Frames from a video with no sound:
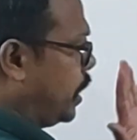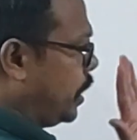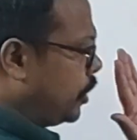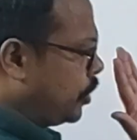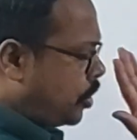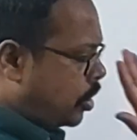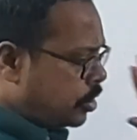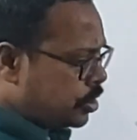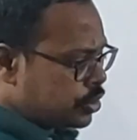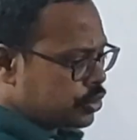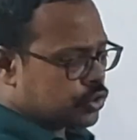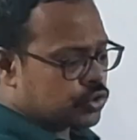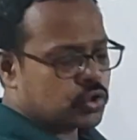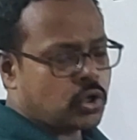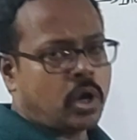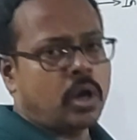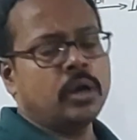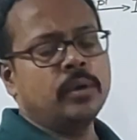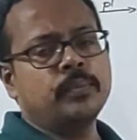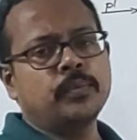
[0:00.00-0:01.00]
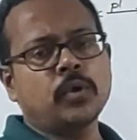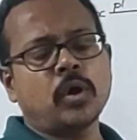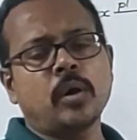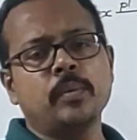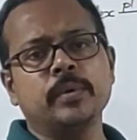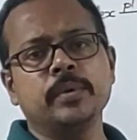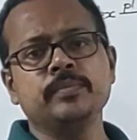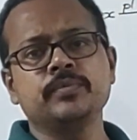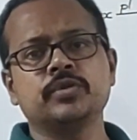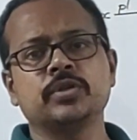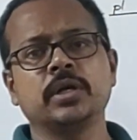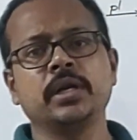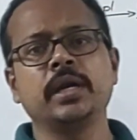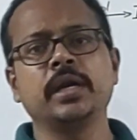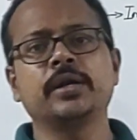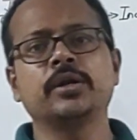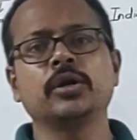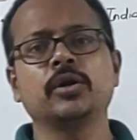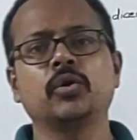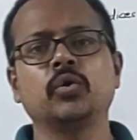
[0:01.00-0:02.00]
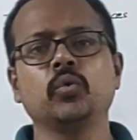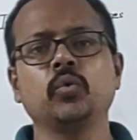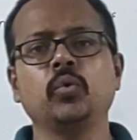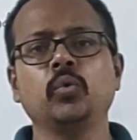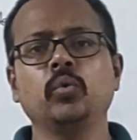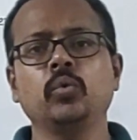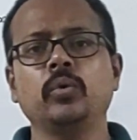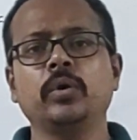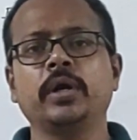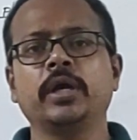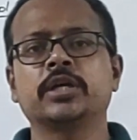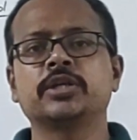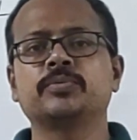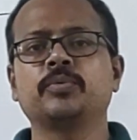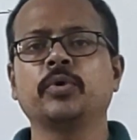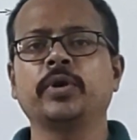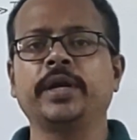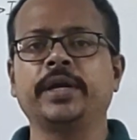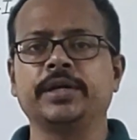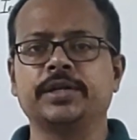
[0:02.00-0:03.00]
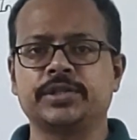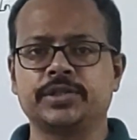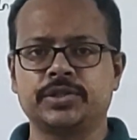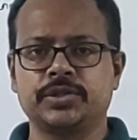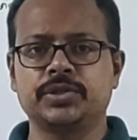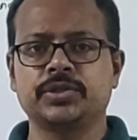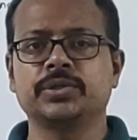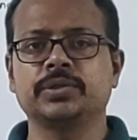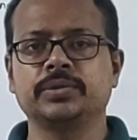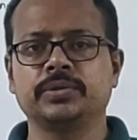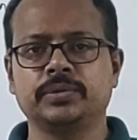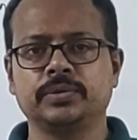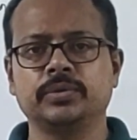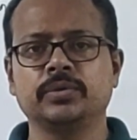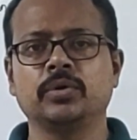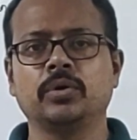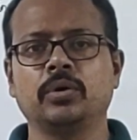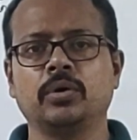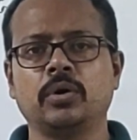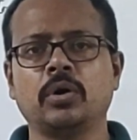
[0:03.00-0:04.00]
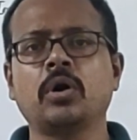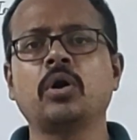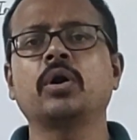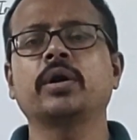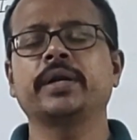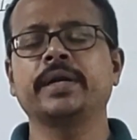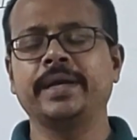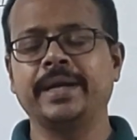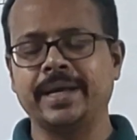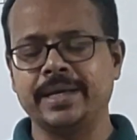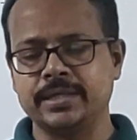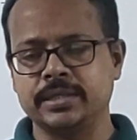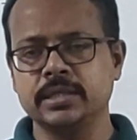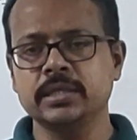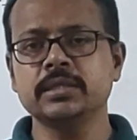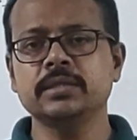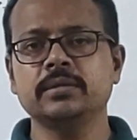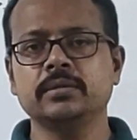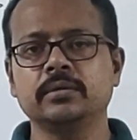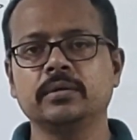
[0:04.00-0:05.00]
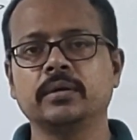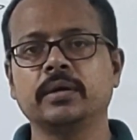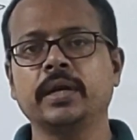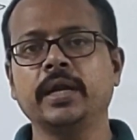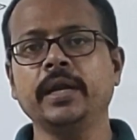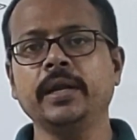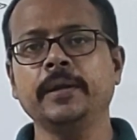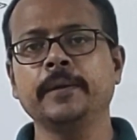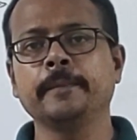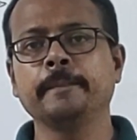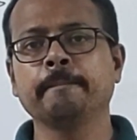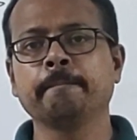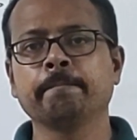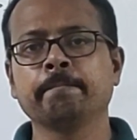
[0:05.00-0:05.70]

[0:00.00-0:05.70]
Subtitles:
in order to solve problems related to exponents or indices, right?